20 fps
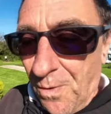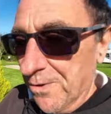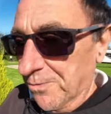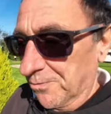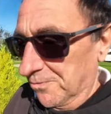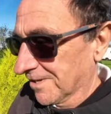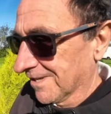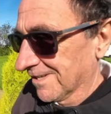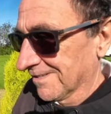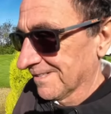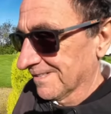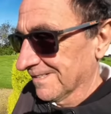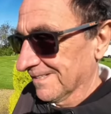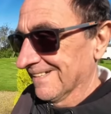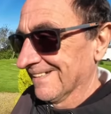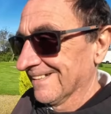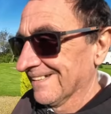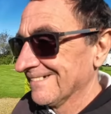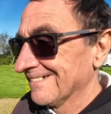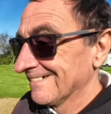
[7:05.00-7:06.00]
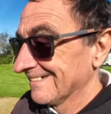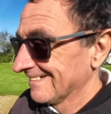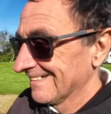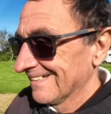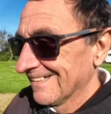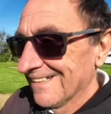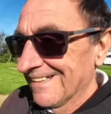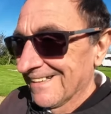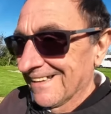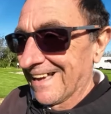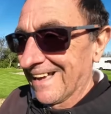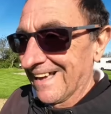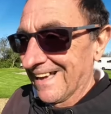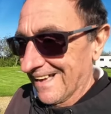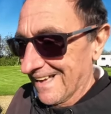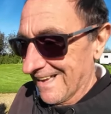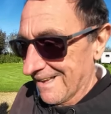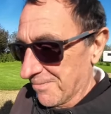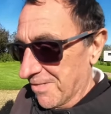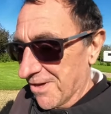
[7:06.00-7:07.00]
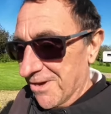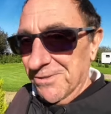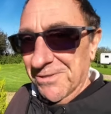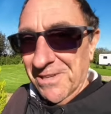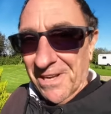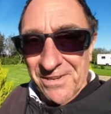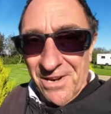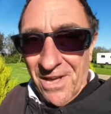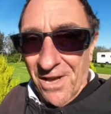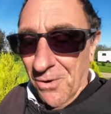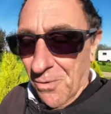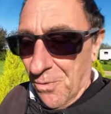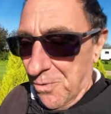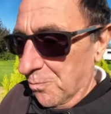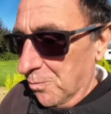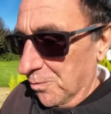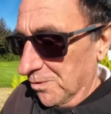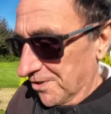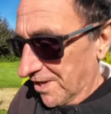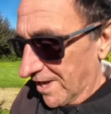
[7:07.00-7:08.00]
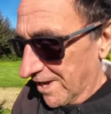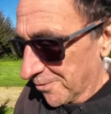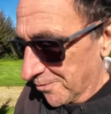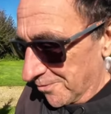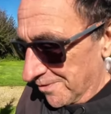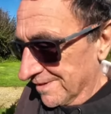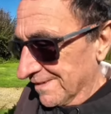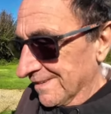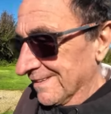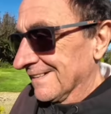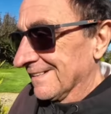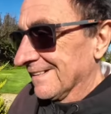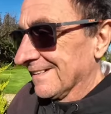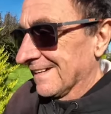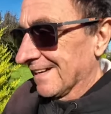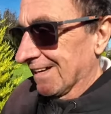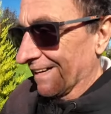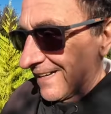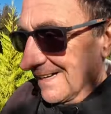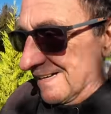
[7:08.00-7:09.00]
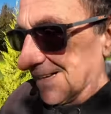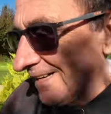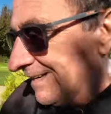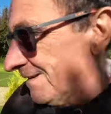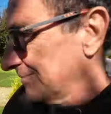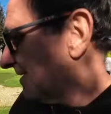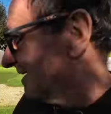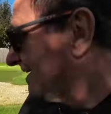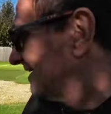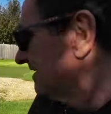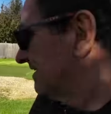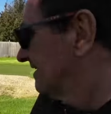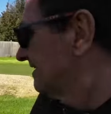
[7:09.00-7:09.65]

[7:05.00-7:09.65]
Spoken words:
won't. Those that know will know. Yeah,